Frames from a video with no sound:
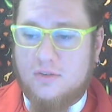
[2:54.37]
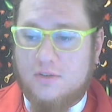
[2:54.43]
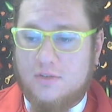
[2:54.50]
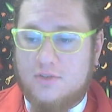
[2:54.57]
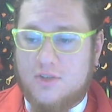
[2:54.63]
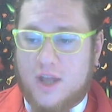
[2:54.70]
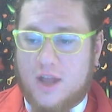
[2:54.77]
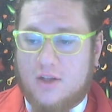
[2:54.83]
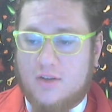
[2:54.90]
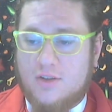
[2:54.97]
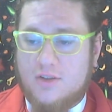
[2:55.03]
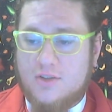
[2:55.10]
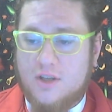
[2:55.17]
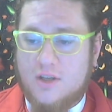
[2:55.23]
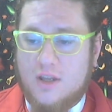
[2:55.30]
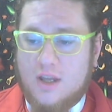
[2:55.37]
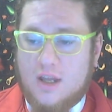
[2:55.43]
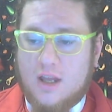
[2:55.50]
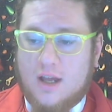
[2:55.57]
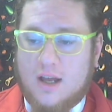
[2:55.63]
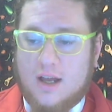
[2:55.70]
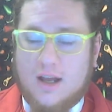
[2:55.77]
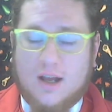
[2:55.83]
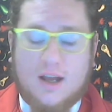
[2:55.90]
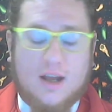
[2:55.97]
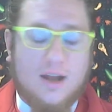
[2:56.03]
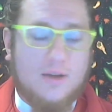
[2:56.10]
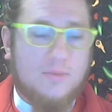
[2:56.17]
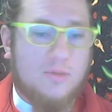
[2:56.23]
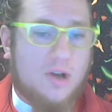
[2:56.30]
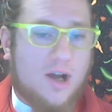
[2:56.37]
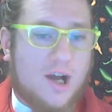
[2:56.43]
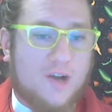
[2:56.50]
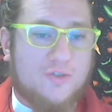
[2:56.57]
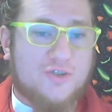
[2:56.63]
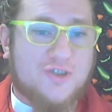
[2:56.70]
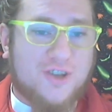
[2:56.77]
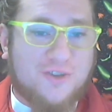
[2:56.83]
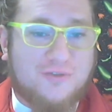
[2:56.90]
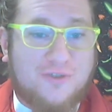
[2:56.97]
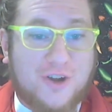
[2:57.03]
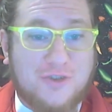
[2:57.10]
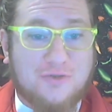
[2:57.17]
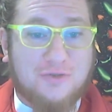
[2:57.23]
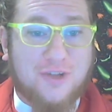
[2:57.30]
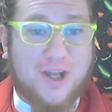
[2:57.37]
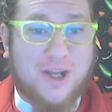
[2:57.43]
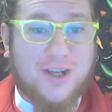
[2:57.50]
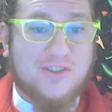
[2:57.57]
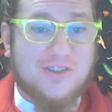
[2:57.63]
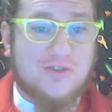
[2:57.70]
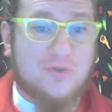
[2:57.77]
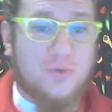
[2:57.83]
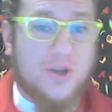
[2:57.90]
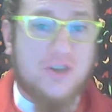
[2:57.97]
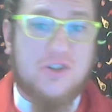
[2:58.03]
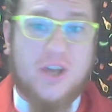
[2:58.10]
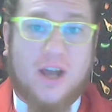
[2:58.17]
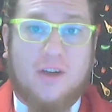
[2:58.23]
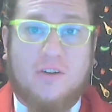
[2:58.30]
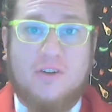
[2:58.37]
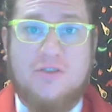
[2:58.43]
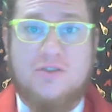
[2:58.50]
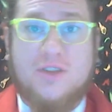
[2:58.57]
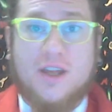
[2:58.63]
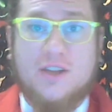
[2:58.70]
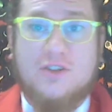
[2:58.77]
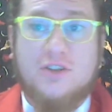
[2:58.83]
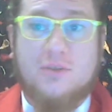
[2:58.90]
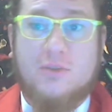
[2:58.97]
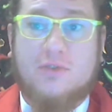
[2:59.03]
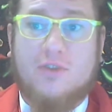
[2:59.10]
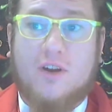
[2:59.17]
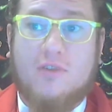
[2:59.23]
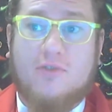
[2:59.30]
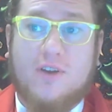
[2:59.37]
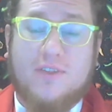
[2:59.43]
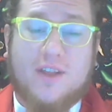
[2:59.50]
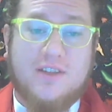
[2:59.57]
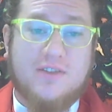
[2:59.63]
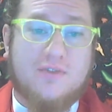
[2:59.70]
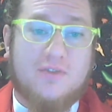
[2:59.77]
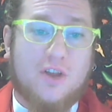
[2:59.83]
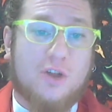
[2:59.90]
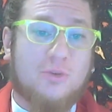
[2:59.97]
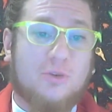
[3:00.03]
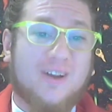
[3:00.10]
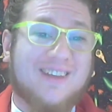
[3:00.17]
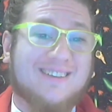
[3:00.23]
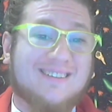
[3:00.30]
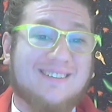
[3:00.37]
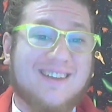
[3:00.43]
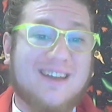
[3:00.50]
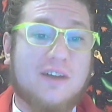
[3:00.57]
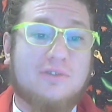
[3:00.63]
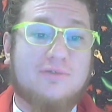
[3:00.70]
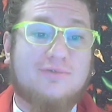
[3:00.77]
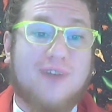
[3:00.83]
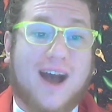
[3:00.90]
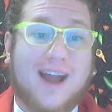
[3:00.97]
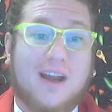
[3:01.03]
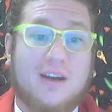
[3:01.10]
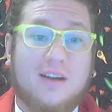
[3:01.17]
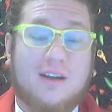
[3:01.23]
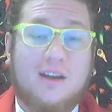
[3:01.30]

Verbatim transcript: challenge. Um, obviously, a fudge related sweet challenge that should be very fun. That's available at the League of Fire